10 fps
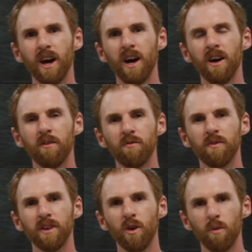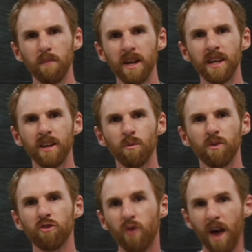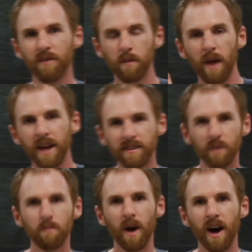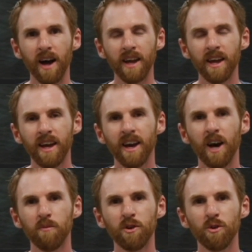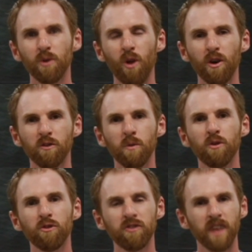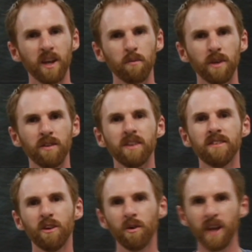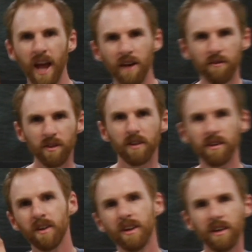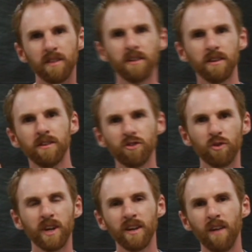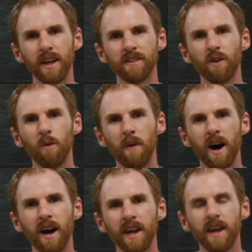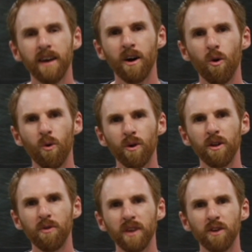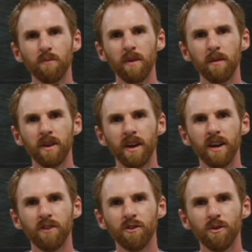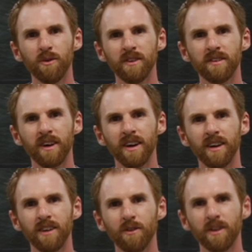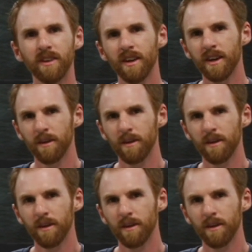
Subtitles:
of median with traffic passing by, you can do a long exposure and stand completely still and have the streaking lights go by. Or another thing you can maybe do is you could